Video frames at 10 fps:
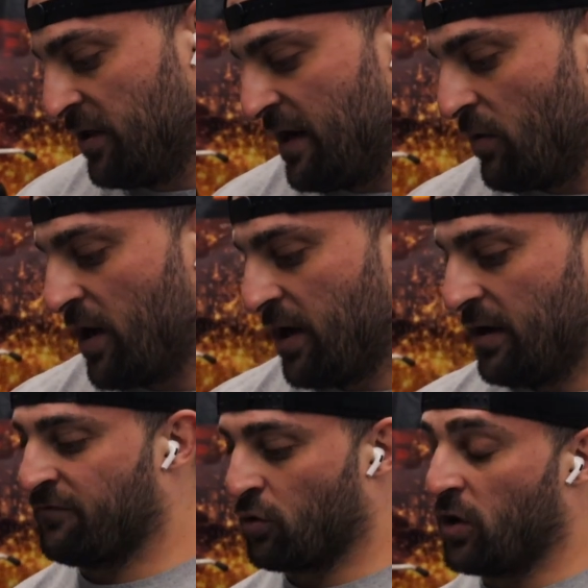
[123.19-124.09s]
that way,
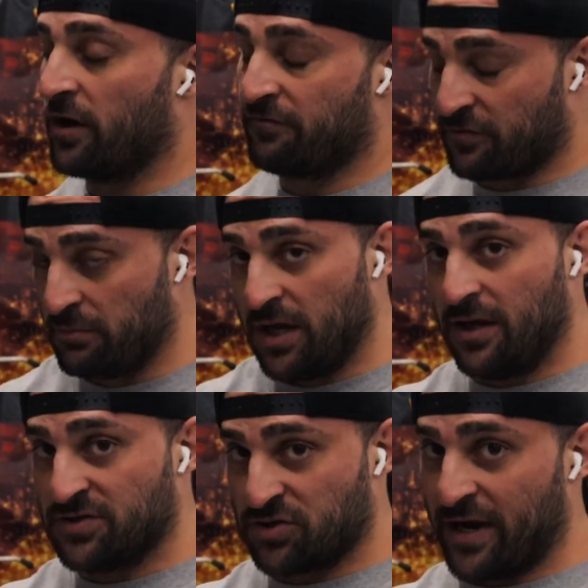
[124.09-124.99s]
for
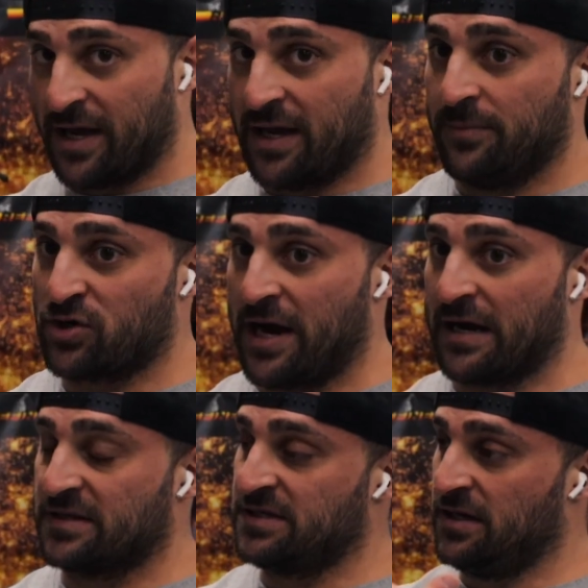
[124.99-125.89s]
me, so I can keep track
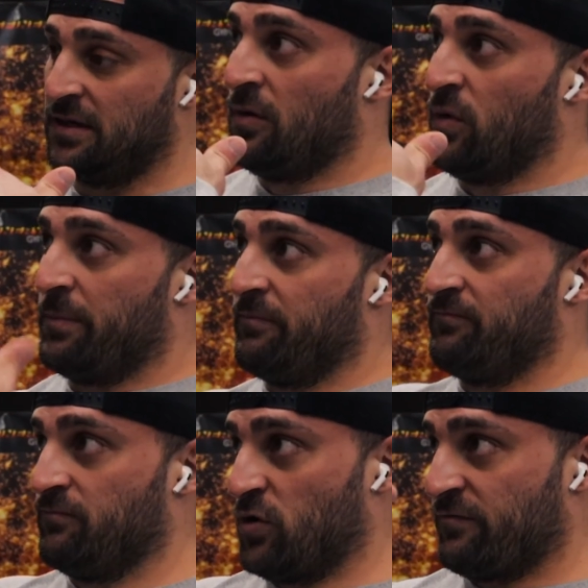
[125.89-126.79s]
and see what
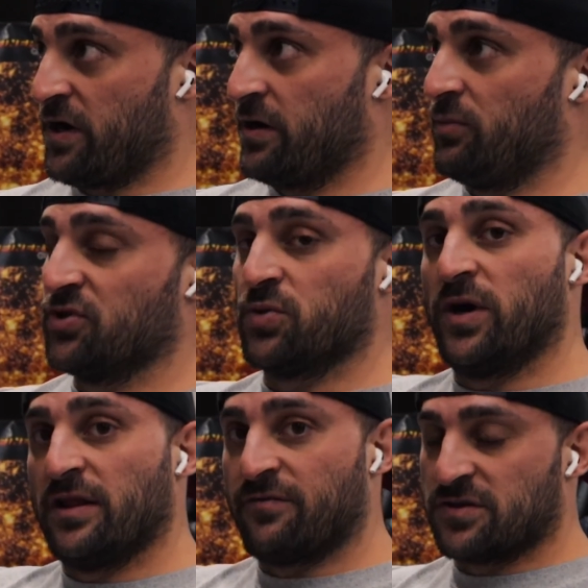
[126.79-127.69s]
variables and
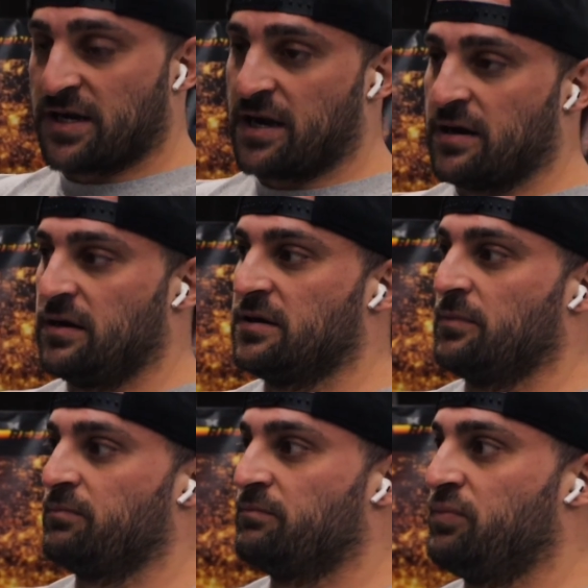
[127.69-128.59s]
what levers I kind of need to
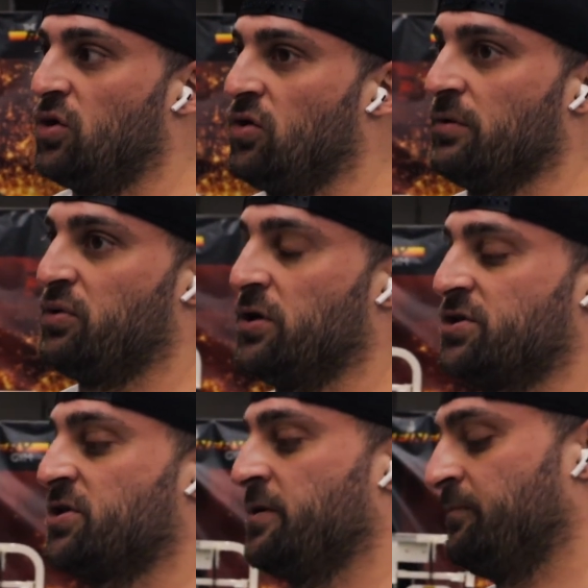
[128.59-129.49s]
pull and
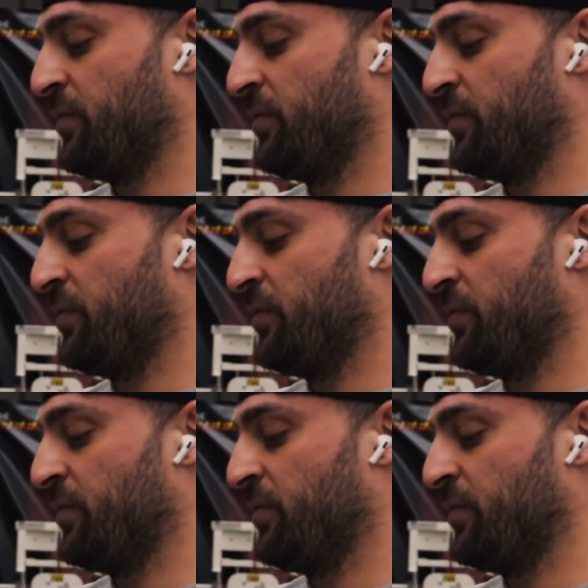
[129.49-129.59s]
push.